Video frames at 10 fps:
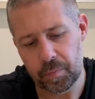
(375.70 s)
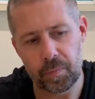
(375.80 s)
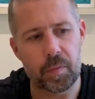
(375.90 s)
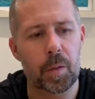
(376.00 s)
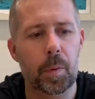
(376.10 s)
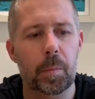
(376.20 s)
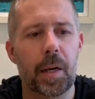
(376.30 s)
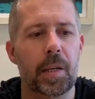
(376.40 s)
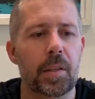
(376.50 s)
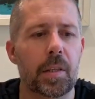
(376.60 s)
And the bottom
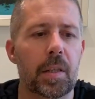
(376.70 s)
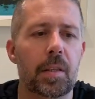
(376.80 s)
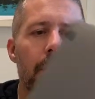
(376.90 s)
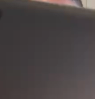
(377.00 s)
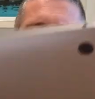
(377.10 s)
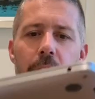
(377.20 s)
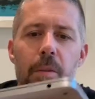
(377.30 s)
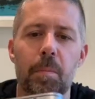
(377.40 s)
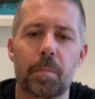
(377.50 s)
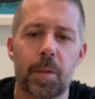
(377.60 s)
casing it's
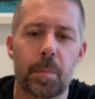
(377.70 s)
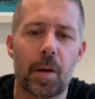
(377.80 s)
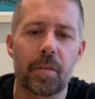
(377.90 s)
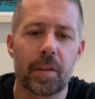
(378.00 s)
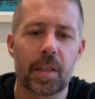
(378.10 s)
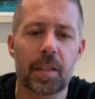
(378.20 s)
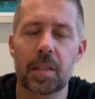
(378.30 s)
perfect.